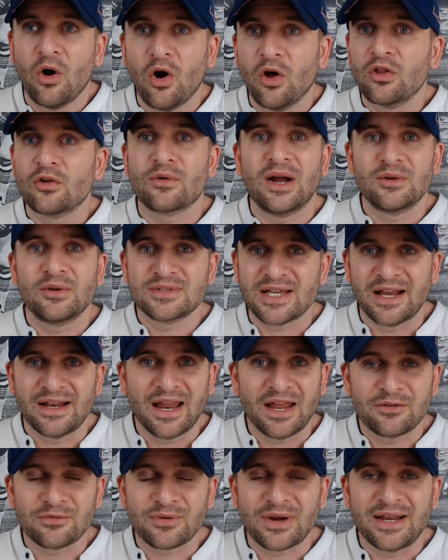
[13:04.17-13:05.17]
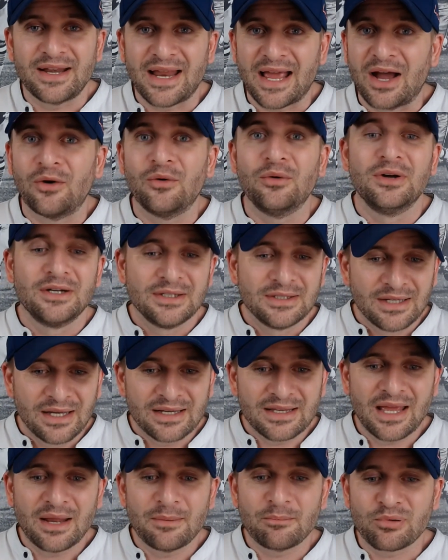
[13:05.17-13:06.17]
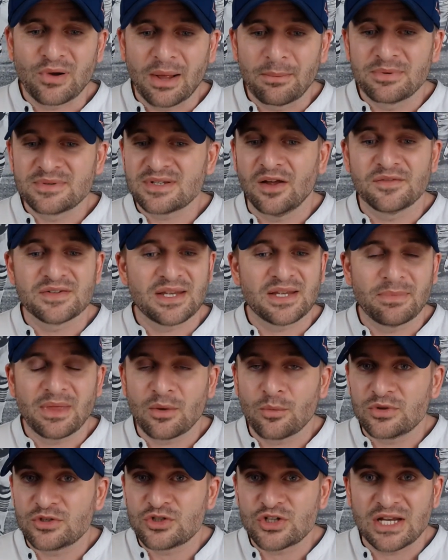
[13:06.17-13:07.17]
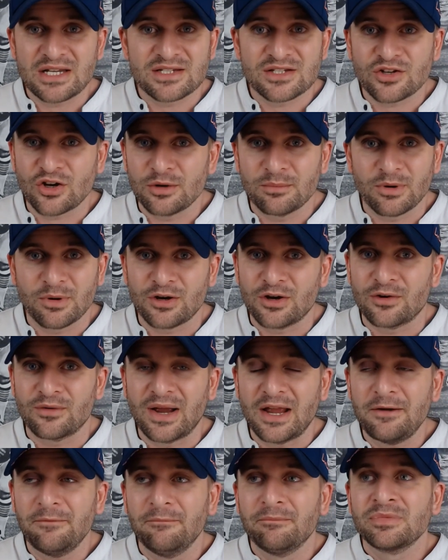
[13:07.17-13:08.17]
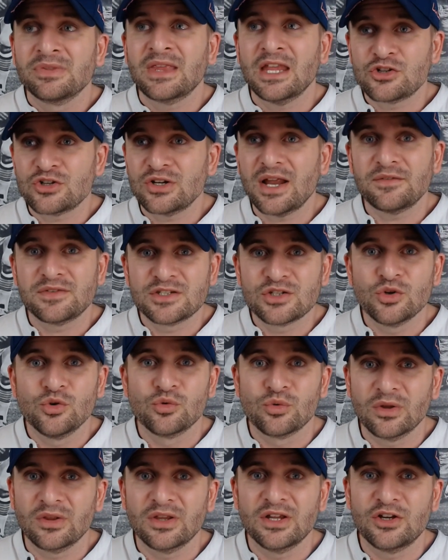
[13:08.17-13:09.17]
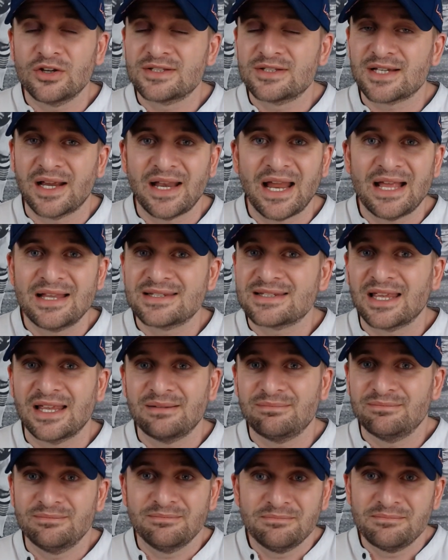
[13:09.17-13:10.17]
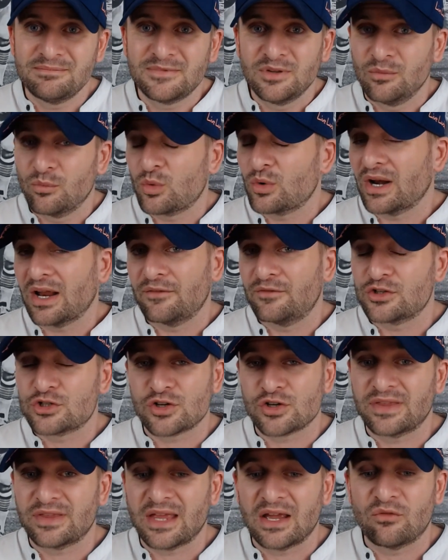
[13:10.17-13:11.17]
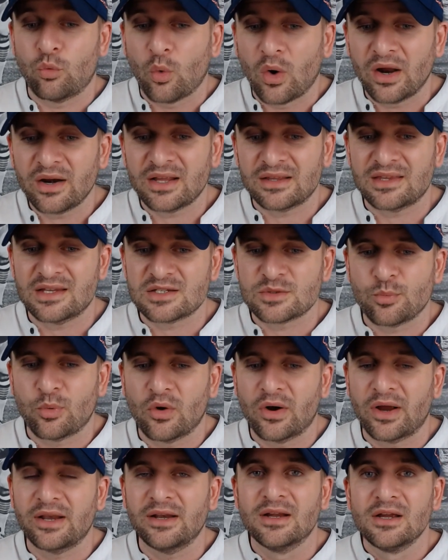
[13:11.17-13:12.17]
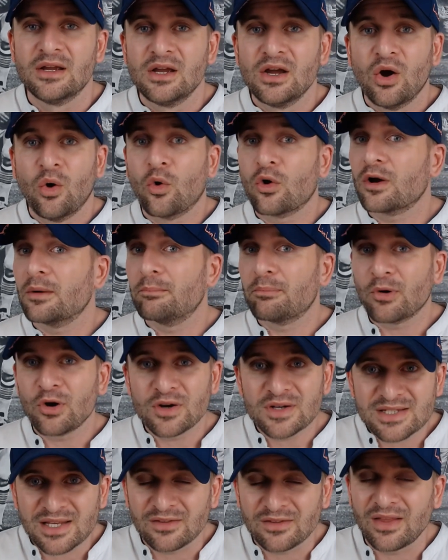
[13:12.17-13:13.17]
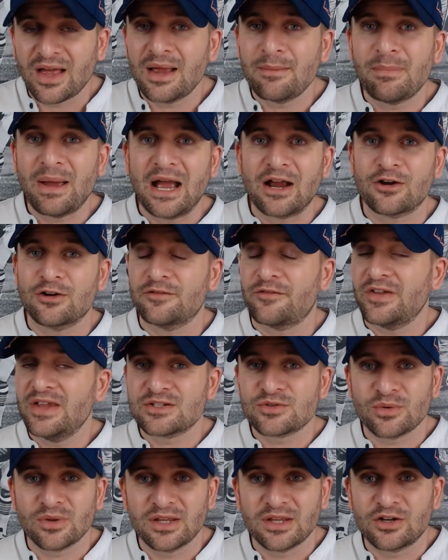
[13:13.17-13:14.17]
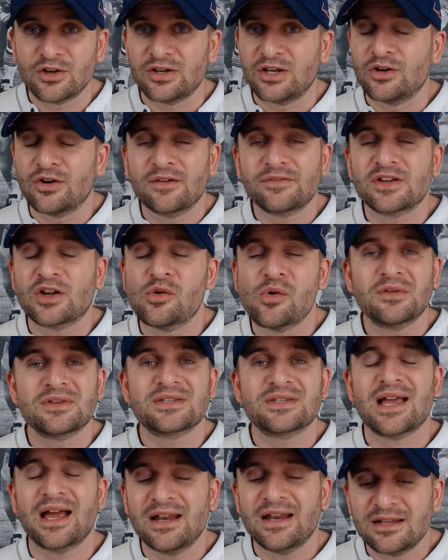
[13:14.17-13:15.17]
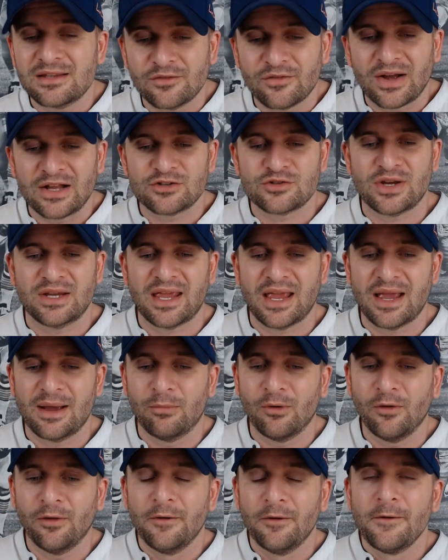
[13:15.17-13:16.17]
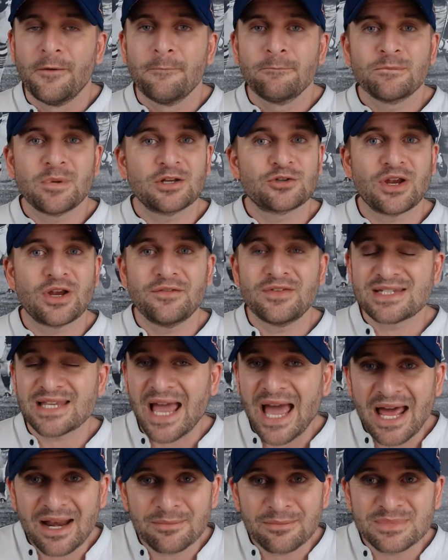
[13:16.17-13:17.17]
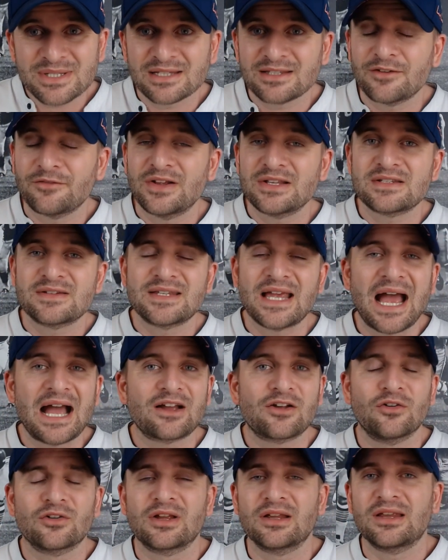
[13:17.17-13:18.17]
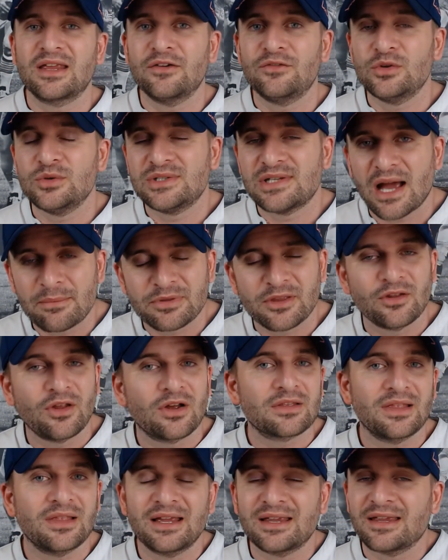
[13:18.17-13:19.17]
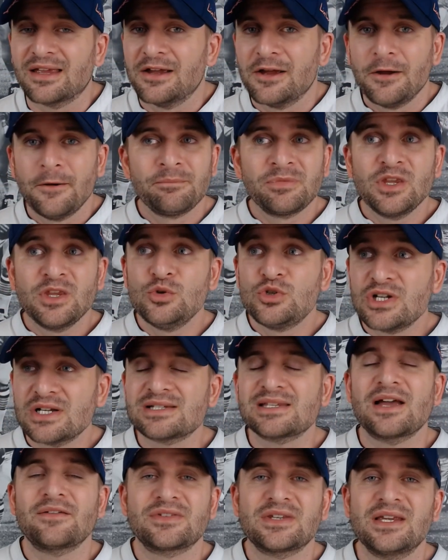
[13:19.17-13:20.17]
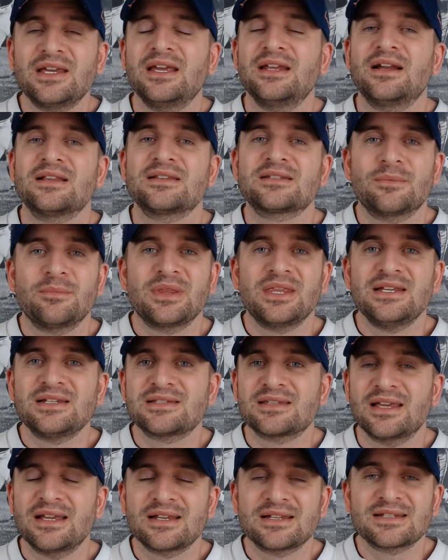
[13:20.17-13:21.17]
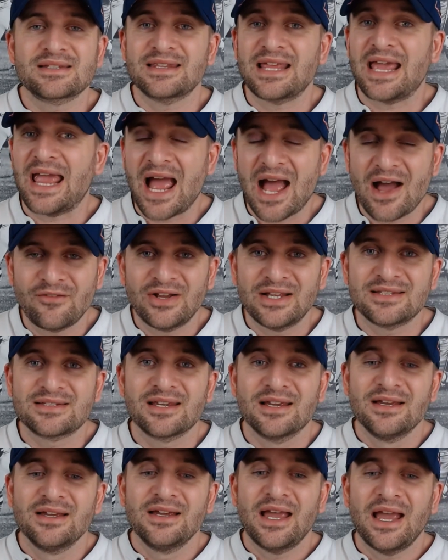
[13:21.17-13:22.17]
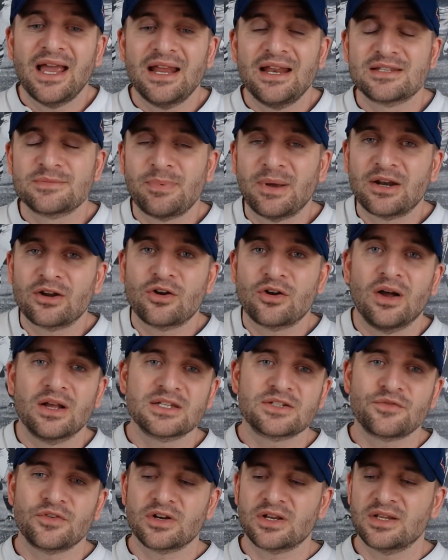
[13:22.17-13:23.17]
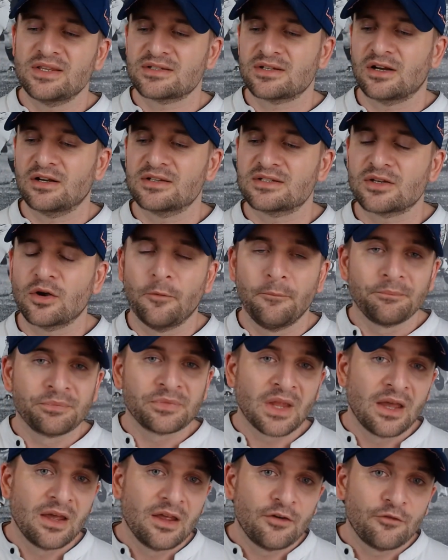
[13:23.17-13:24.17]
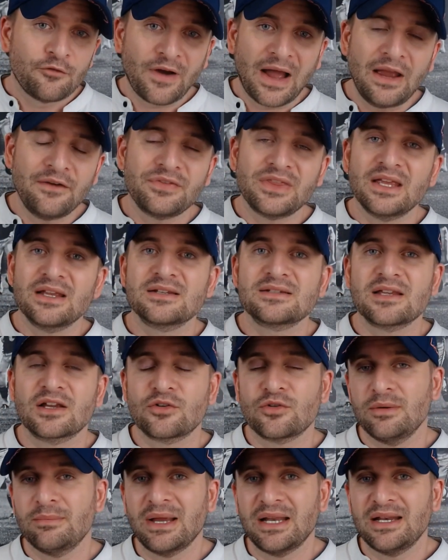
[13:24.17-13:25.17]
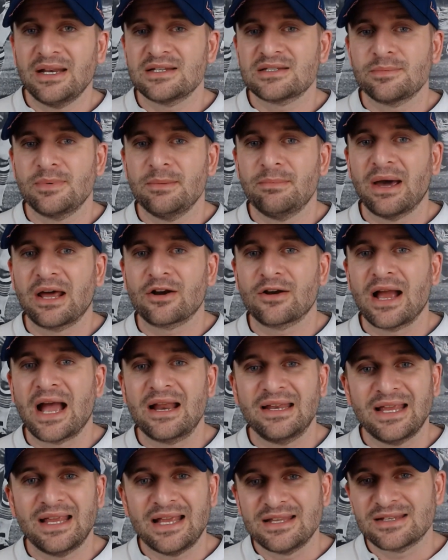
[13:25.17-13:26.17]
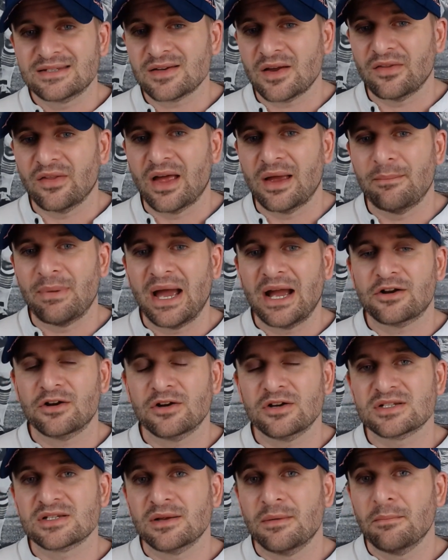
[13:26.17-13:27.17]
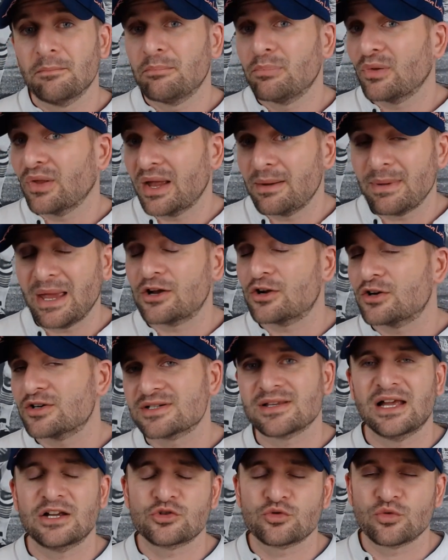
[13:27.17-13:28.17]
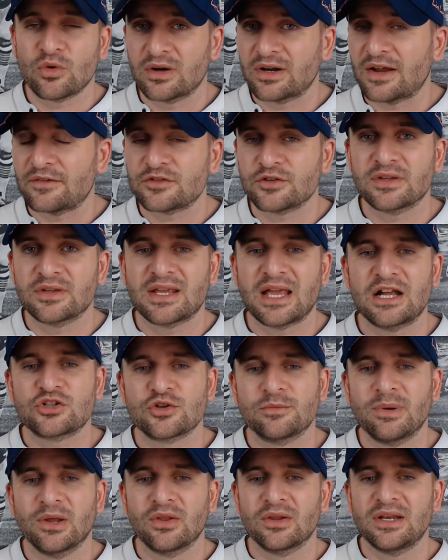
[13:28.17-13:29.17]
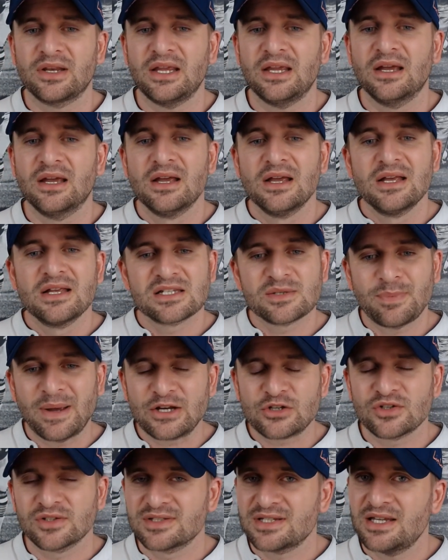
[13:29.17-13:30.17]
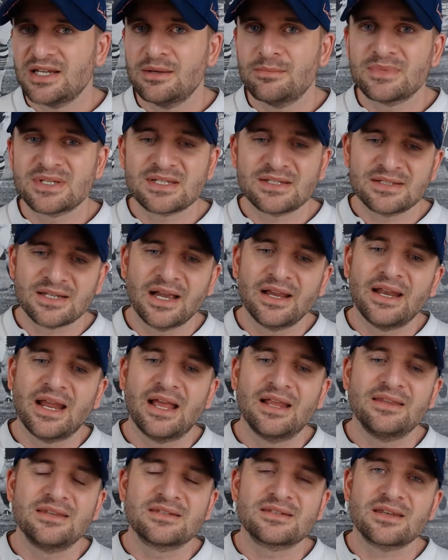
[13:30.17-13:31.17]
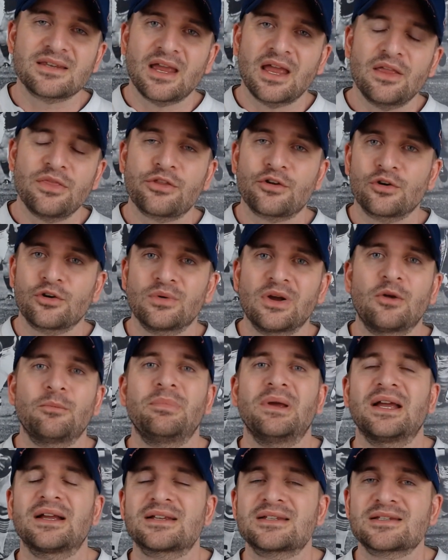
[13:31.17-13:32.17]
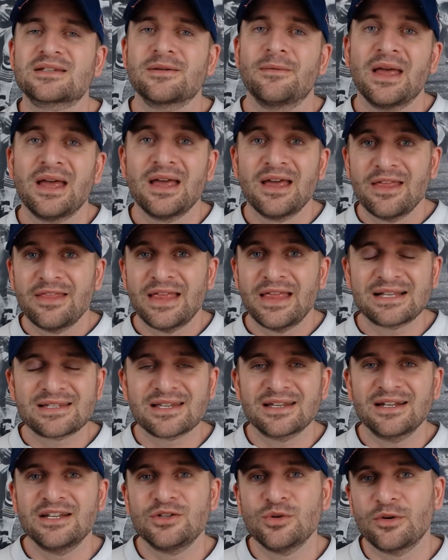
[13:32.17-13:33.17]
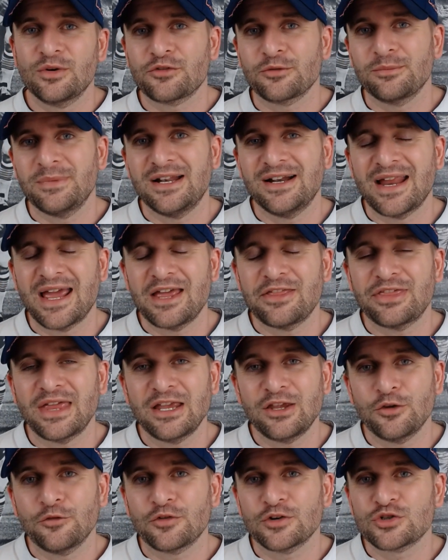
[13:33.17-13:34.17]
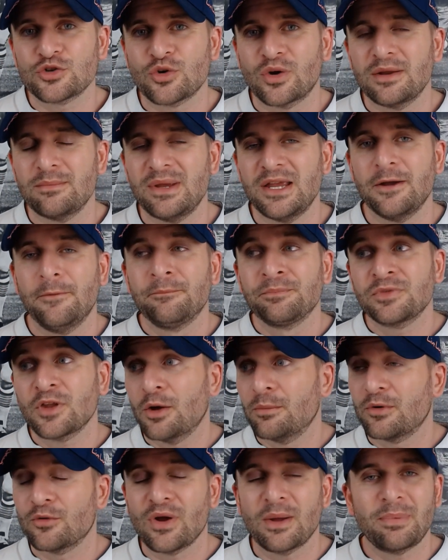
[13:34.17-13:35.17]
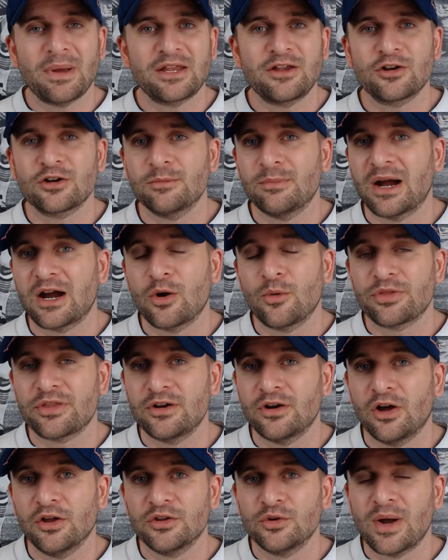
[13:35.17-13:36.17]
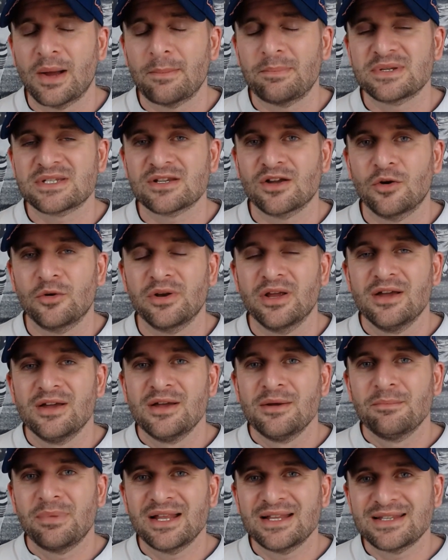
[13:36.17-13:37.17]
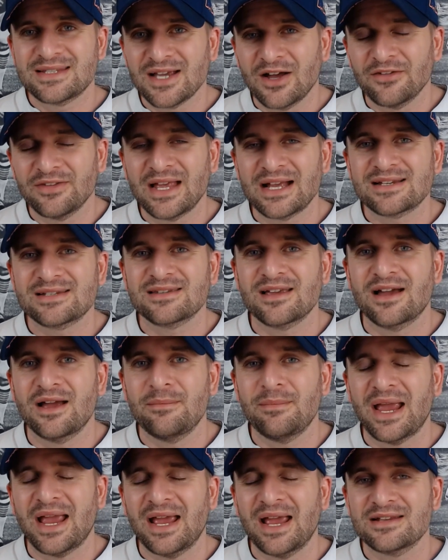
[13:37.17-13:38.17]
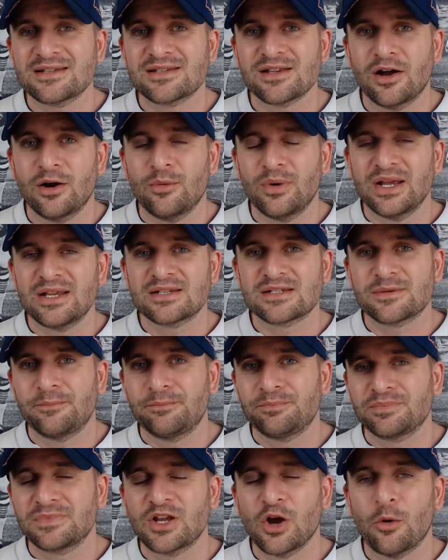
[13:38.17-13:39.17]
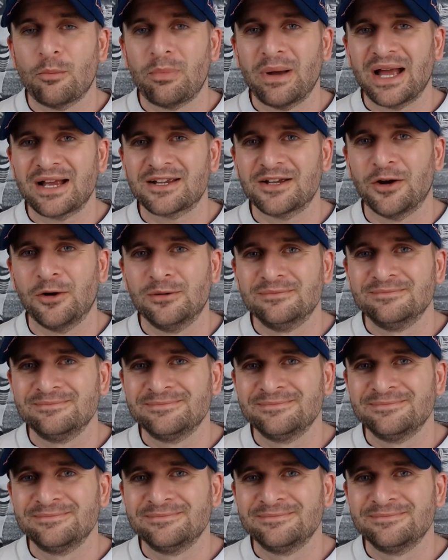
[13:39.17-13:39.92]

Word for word: all-around tight end right now, again, problem solved. Same thing with Jace Sternberger, right? They should have two really good tight ends. They we're not even sure if they have one at this point. Oren Burks at linebacker, if he's really good, you don't have to go out and sign a Devondre Campbell. Montravius Adams at defensive tackle could give you depth along like you just have to hit on some of these things. They haven't, and it's been a cause for concern. So Five things that Green Bay needs to be better at inside linebackers, playmakers slash run after the catch ability, special teams, tight ends, and third round picks. That's going to do it for me today. Thank you for joining me. I'll be right back here tomorrow with an all new episode. But until next time, and as always, go Pack Go.